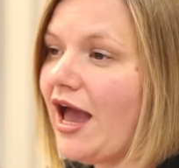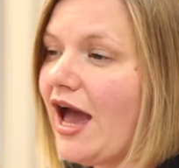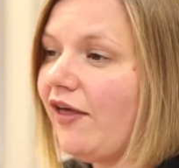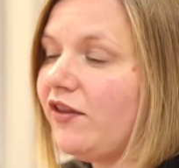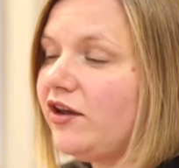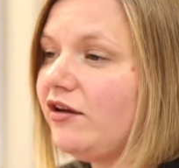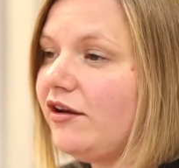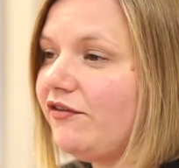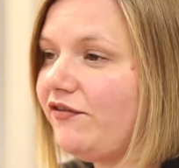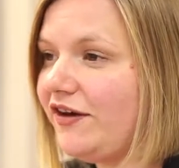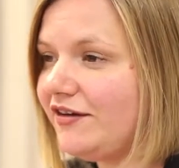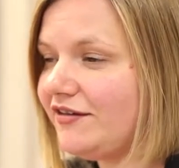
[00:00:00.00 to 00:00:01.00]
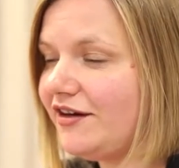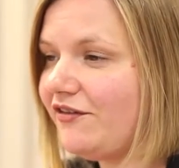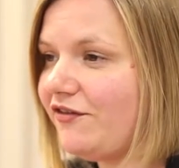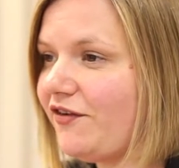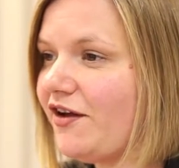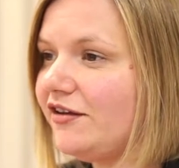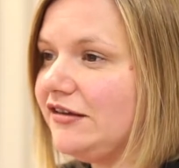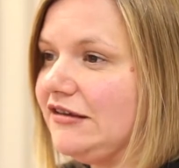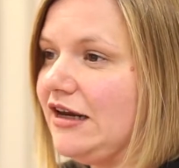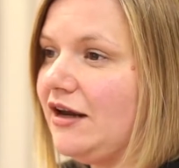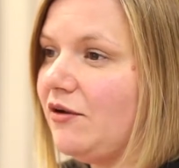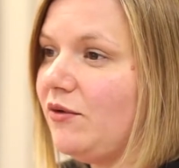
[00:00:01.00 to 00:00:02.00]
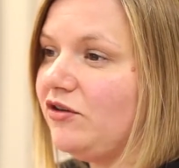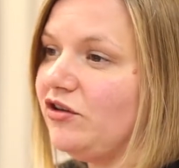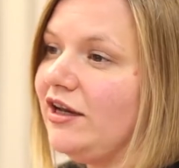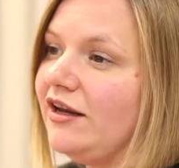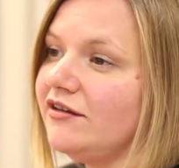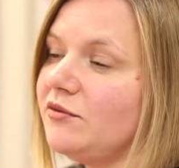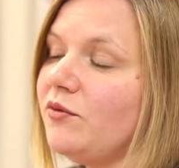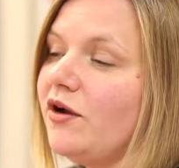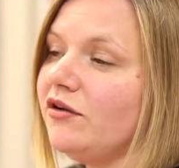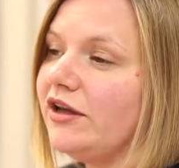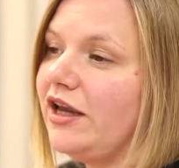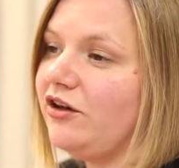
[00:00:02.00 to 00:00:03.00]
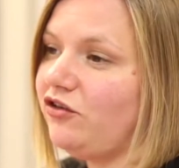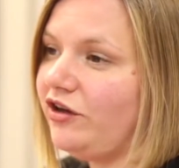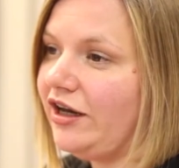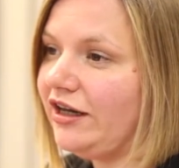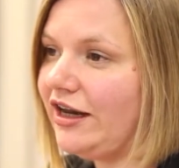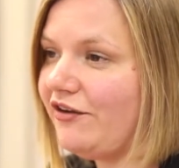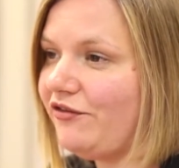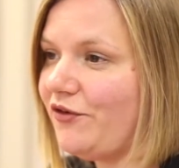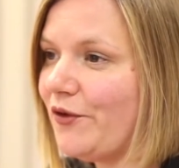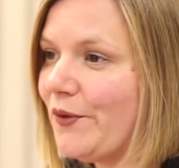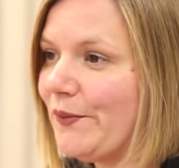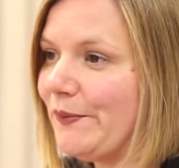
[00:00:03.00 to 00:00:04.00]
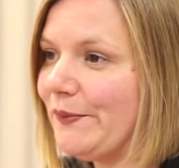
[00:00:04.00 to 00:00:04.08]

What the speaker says: and the unit Feasting and Fasting, which links to World Kitchen in Year 4.